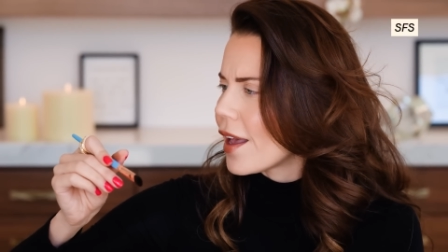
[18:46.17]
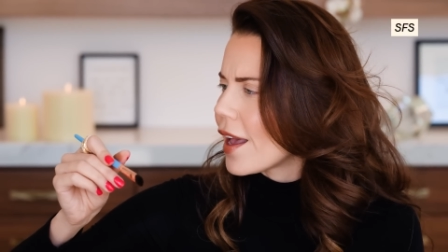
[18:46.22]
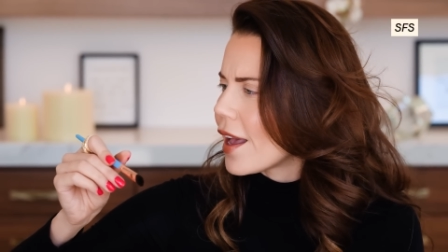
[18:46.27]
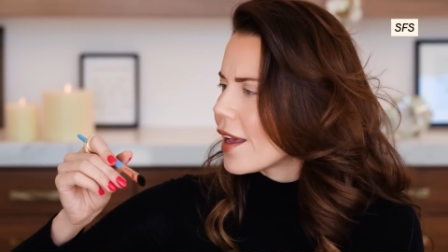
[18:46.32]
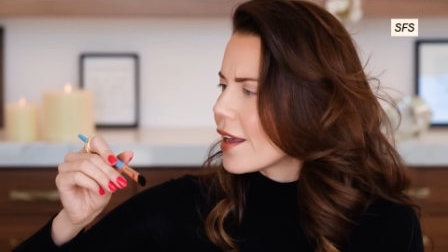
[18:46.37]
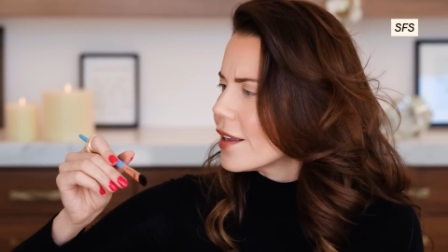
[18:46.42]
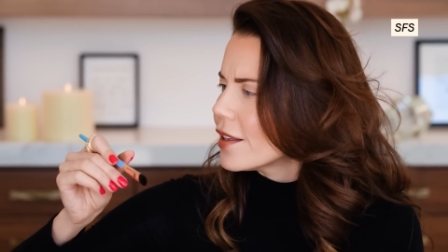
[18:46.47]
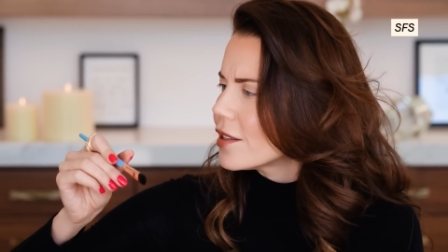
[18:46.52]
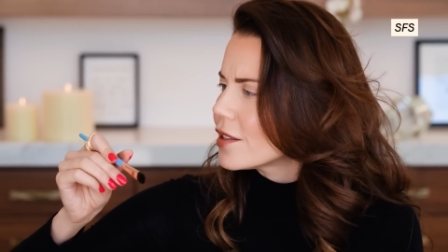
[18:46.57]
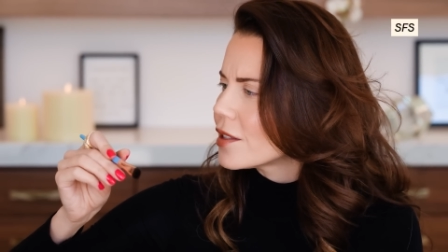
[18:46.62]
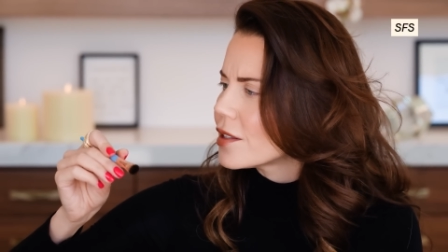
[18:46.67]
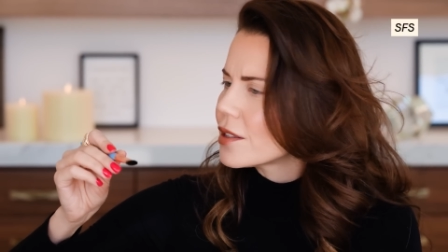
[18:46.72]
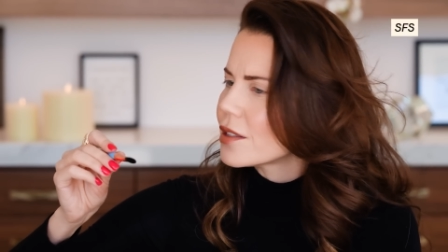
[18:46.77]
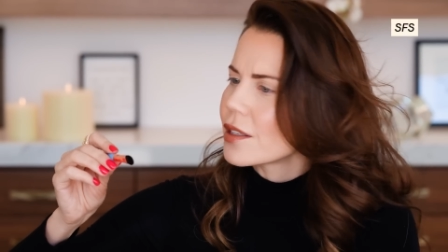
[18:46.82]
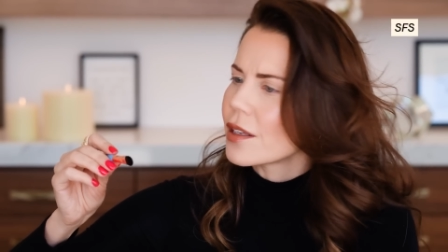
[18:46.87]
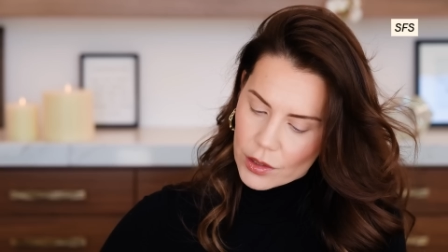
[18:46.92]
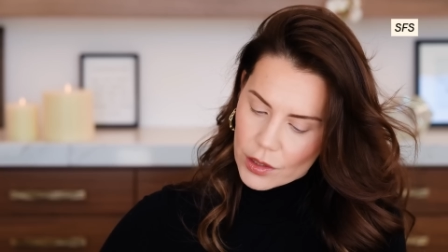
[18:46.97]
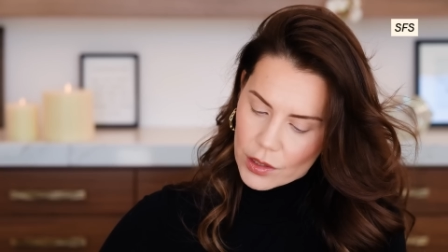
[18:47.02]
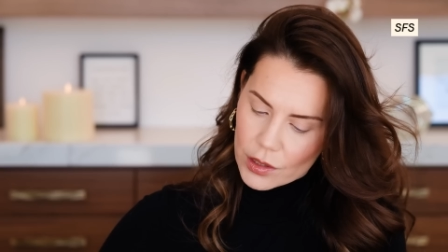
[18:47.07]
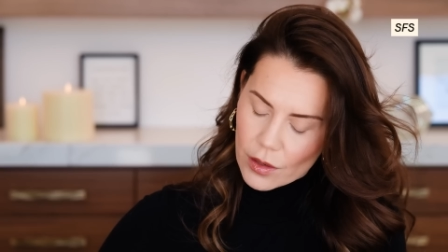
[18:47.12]

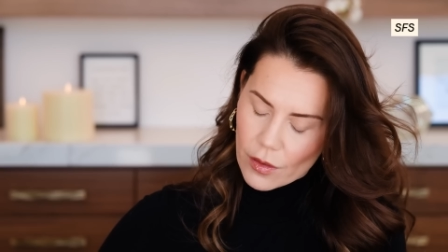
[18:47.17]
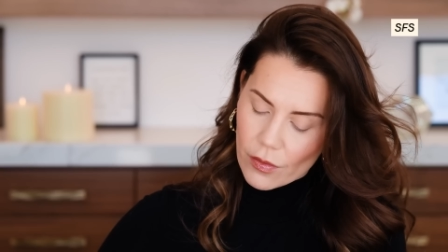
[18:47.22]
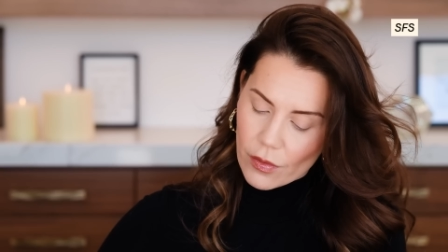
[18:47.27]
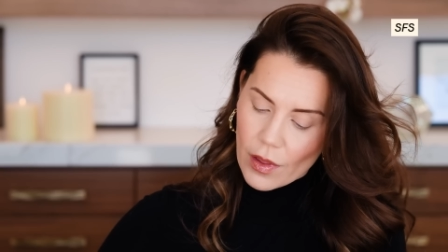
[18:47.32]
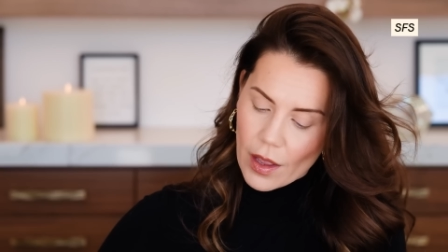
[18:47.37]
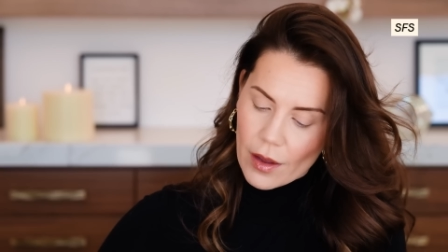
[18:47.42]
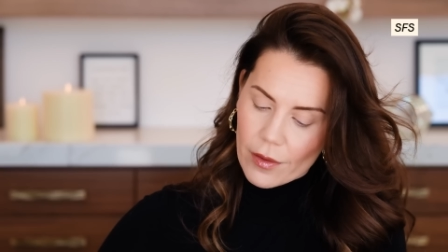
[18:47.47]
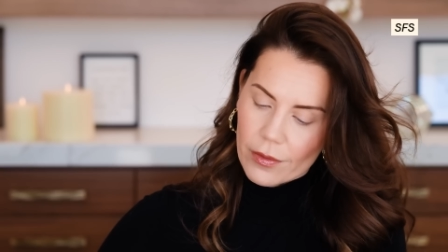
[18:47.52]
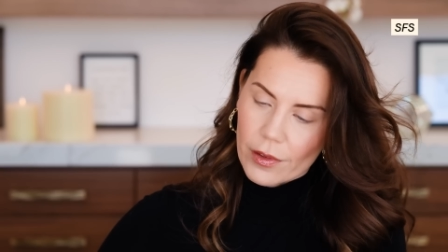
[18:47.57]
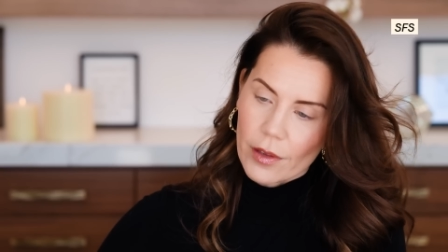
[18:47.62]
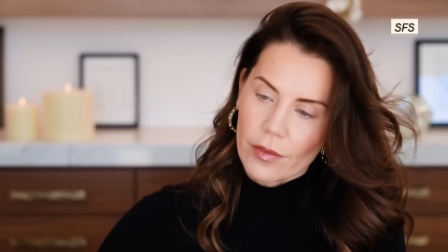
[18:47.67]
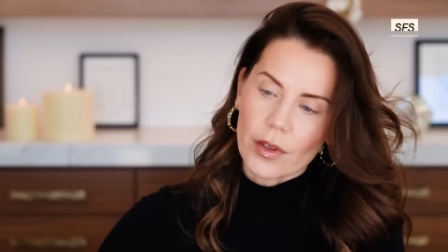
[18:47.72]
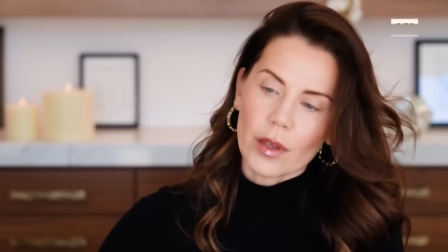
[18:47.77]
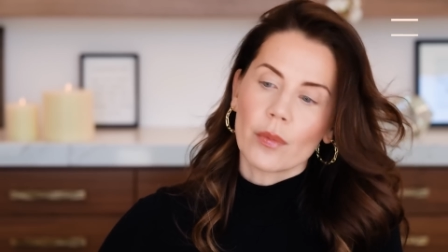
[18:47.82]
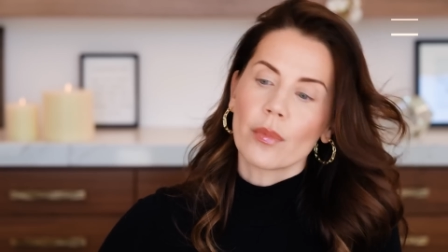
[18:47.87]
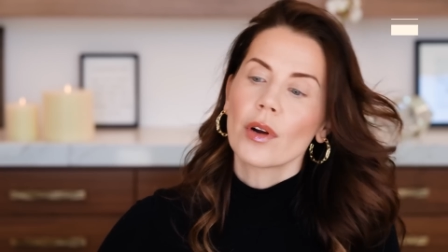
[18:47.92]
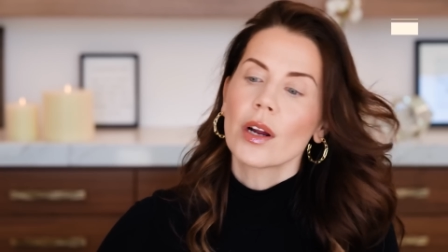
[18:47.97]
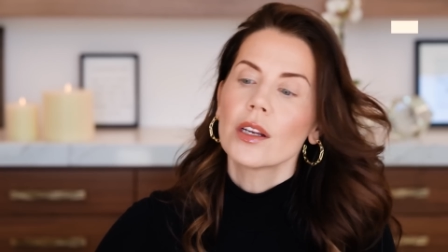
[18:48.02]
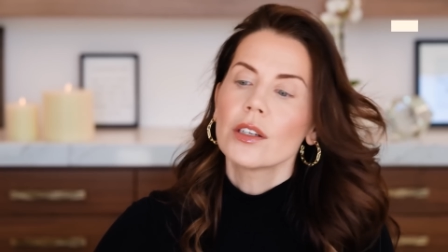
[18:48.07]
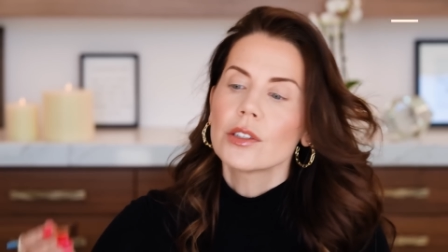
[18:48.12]
S. Just a flat, fluffy
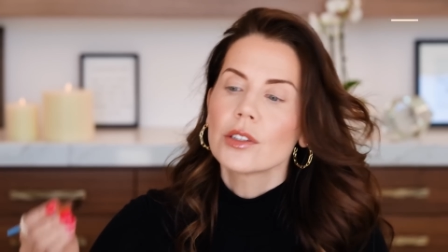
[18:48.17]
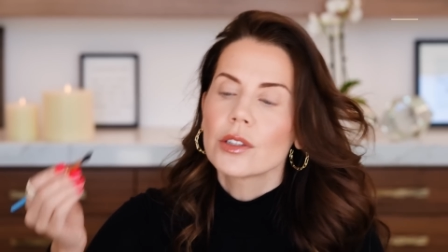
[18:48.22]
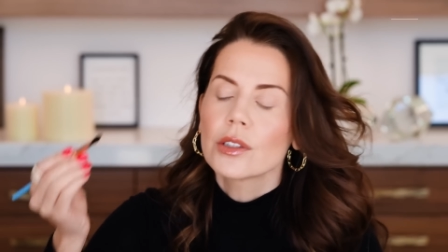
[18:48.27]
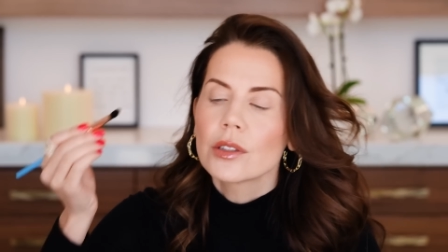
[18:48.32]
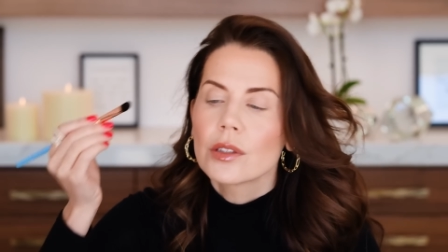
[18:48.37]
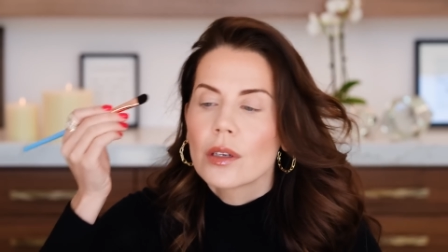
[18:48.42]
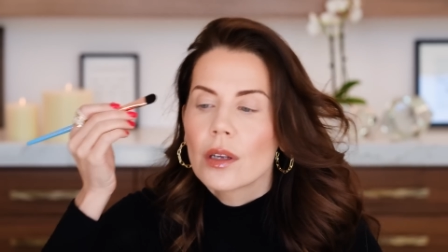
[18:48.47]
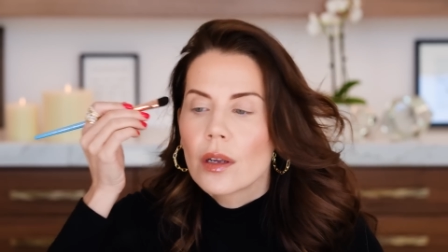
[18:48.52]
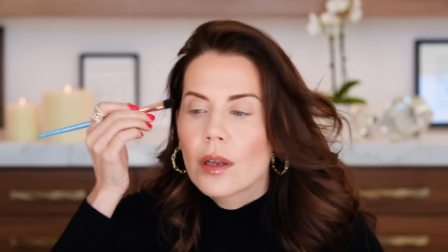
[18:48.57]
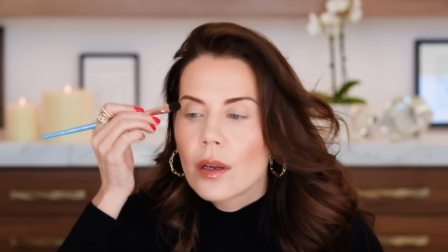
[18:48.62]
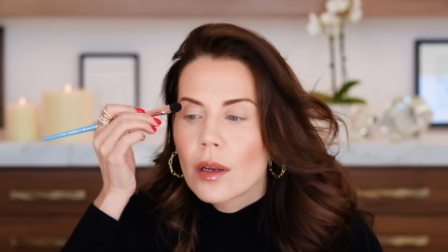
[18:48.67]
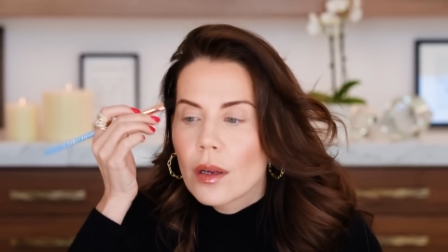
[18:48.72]
brush.